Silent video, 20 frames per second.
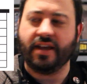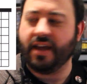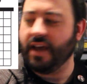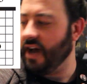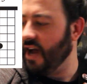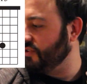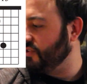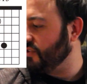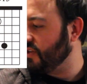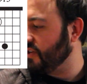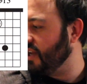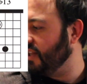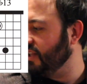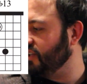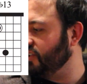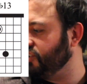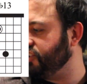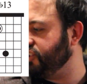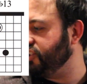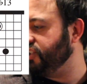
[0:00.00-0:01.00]
I also got a
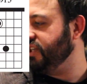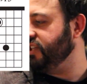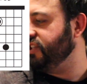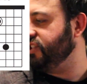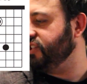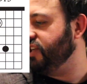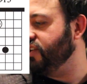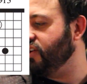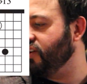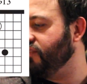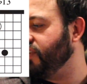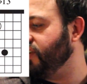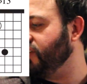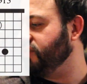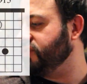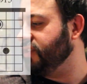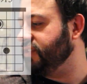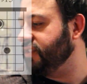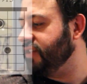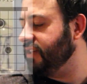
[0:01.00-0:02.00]
little cheat sheet over here
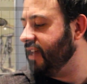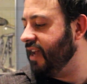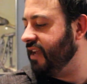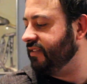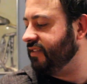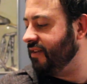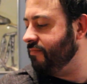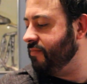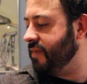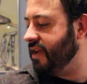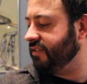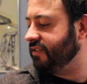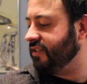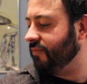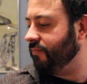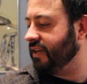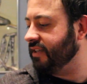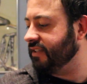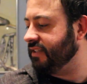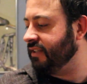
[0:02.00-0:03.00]
just in case I mess
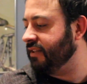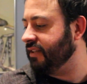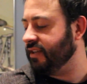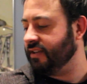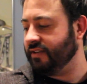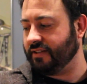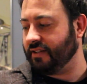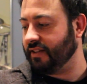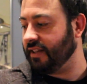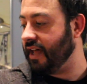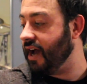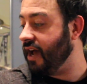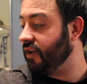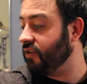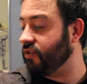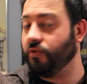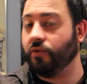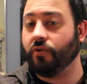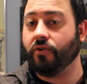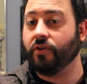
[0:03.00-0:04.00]
up, because there's a lot
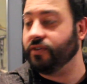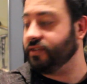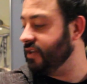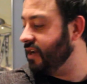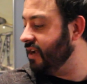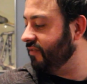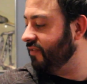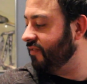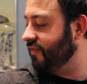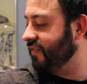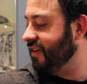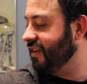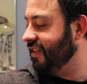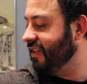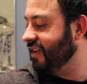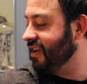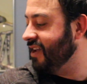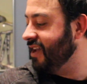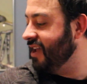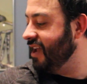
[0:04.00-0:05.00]
of chords and I have a
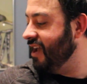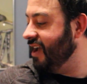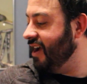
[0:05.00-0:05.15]
feeling